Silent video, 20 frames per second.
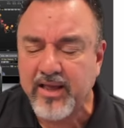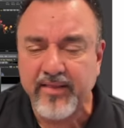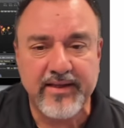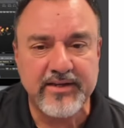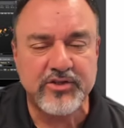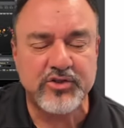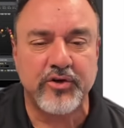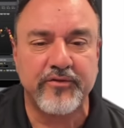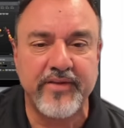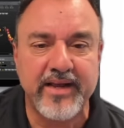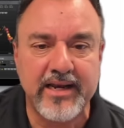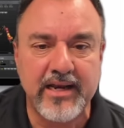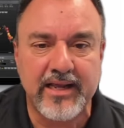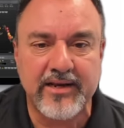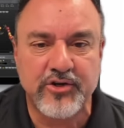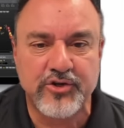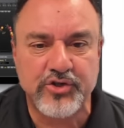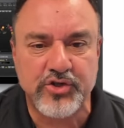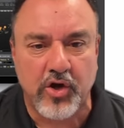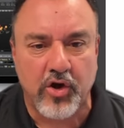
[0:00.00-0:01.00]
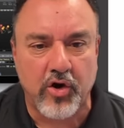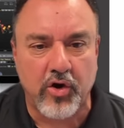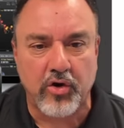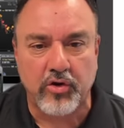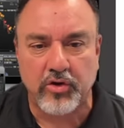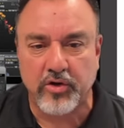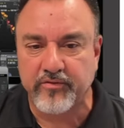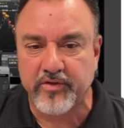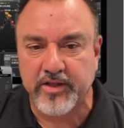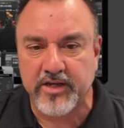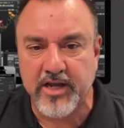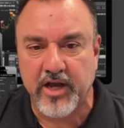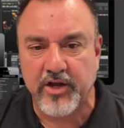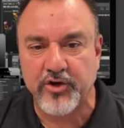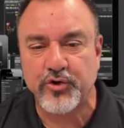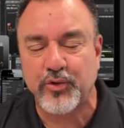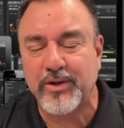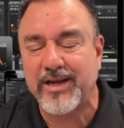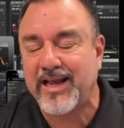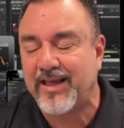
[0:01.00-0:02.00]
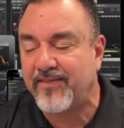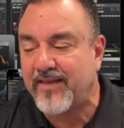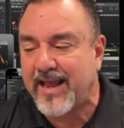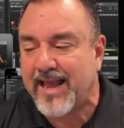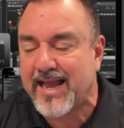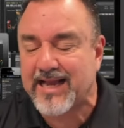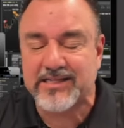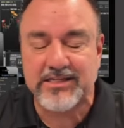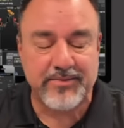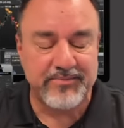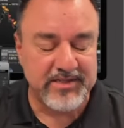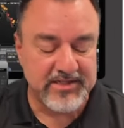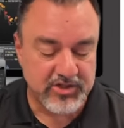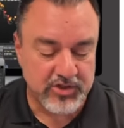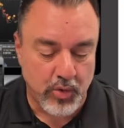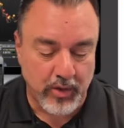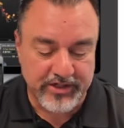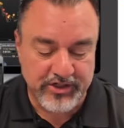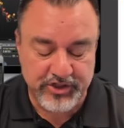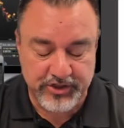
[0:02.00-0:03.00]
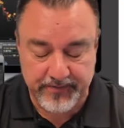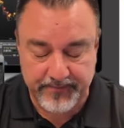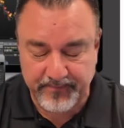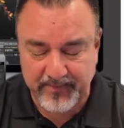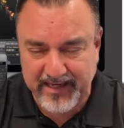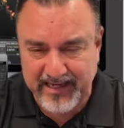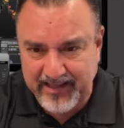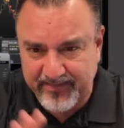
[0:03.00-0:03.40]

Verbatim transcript: they surveyed lenders all over the country and they asked them this question.